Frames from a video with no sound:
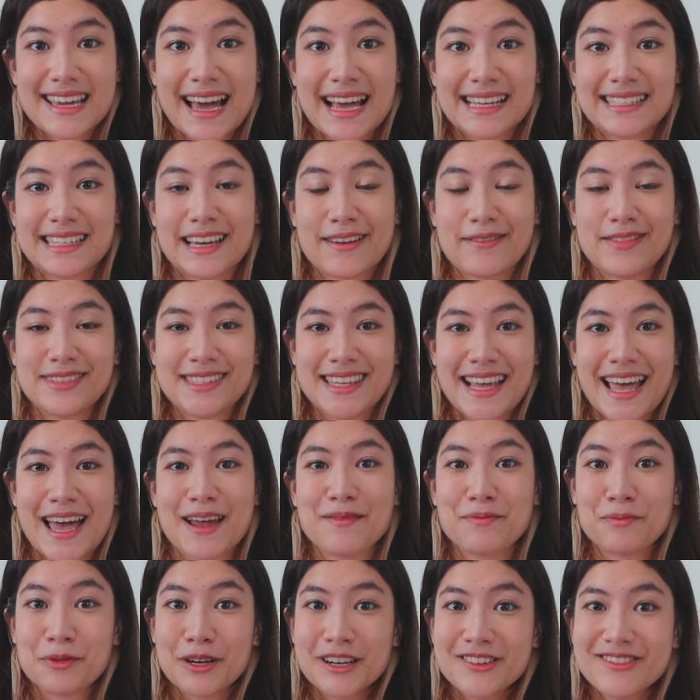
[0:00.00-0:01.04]
As I've
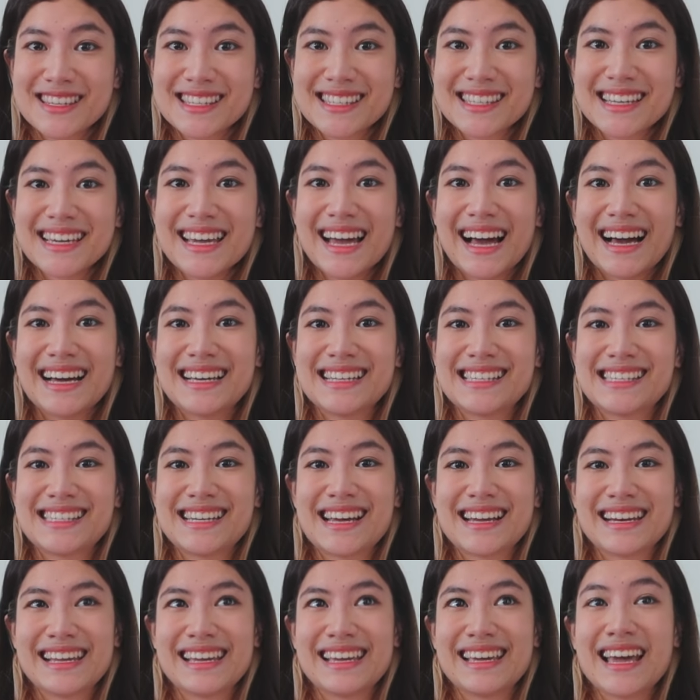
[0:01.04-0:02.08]
said previously, I
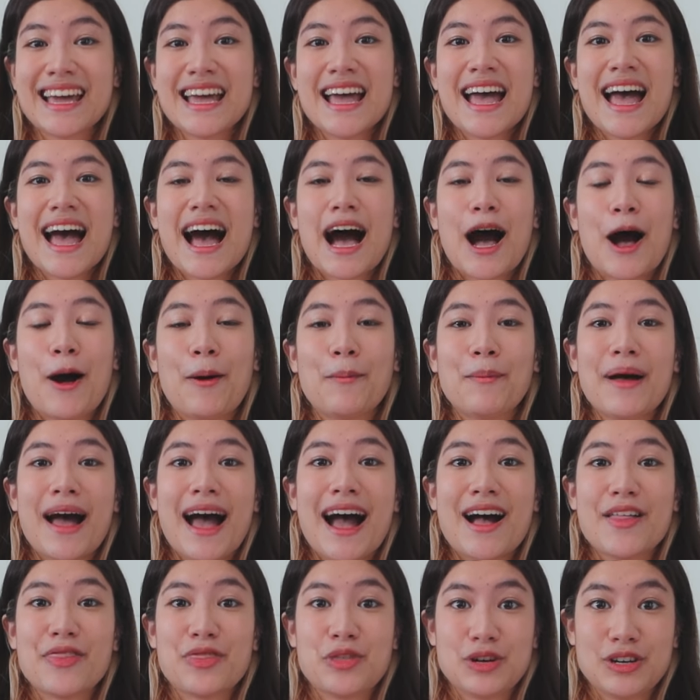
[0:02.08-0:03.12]
study
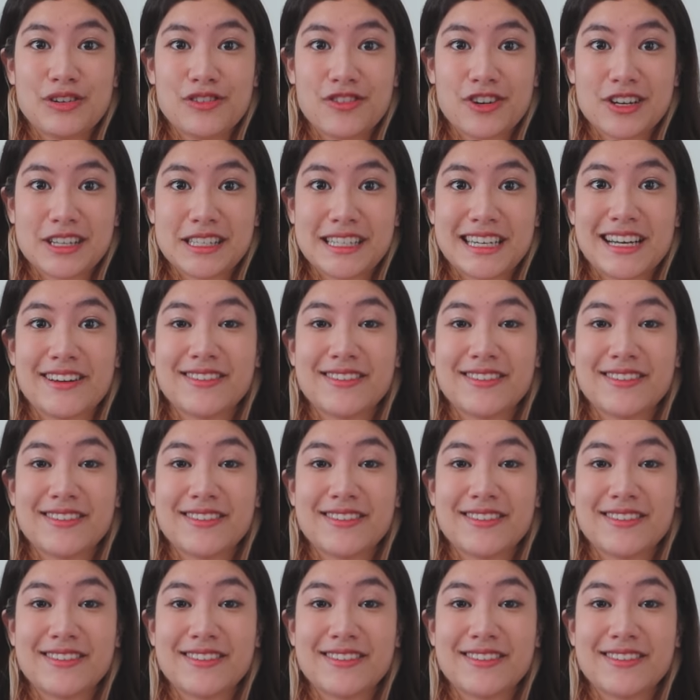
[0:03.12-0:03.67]
at the University